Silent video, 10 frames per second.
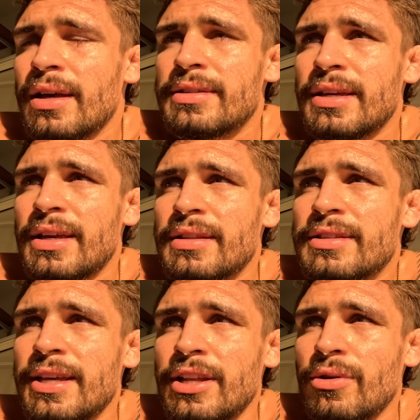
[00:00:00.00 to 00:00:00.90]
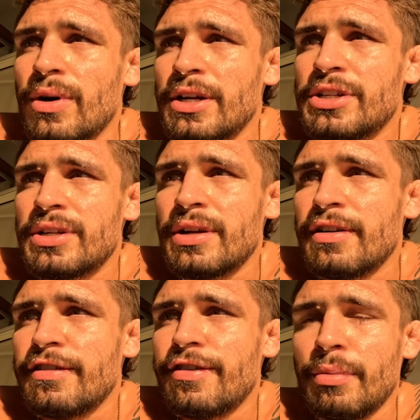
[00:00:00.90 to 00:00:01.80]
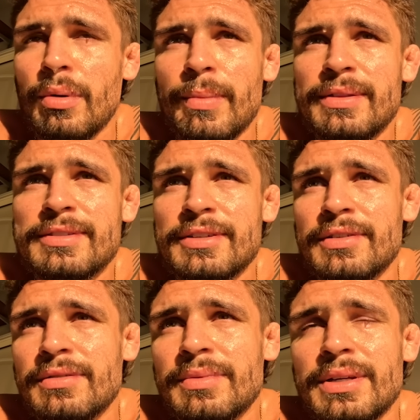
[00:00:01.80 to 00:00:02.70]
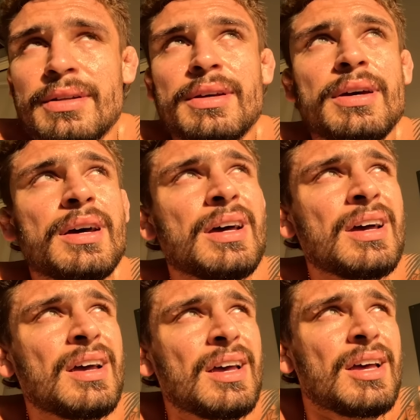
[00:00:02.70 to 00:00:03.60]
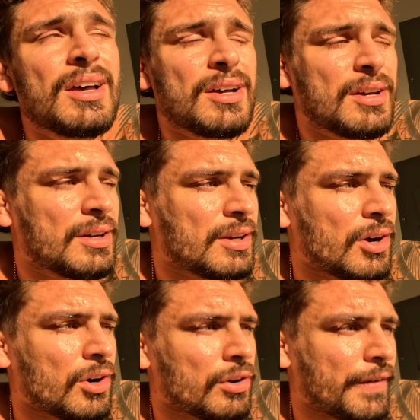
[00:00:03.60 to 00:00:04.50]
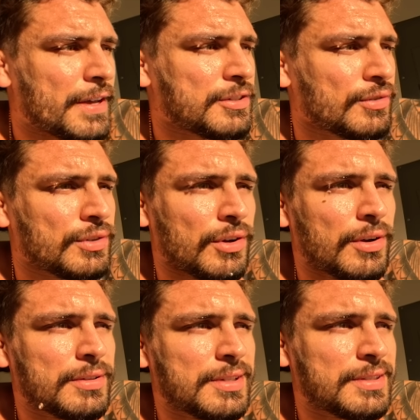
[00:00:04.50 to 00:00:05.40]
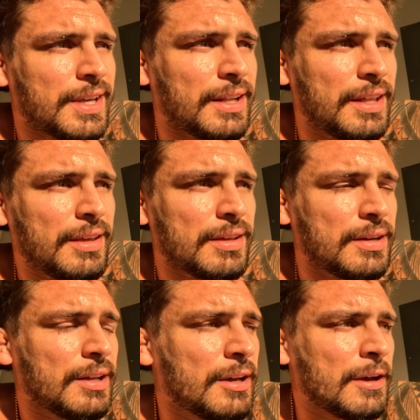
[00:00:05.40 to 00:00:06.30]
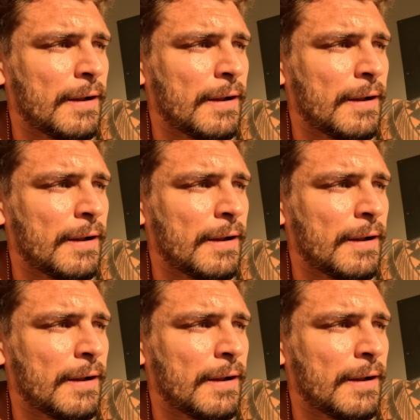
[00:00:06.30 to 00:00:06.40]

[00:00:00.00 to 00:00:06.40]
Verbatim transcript: it's a continuation of momentum and cardiovascular endurance and technique. And